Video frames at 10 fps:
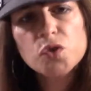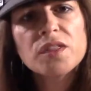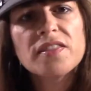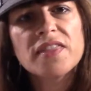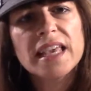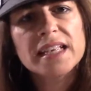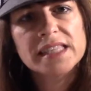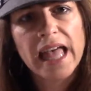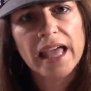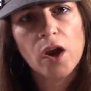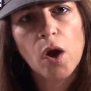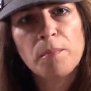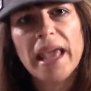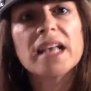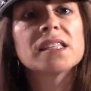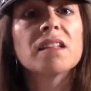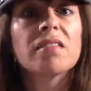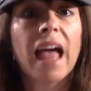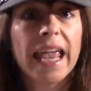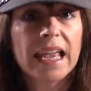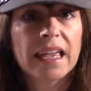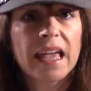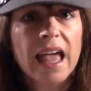are the things that make us alike.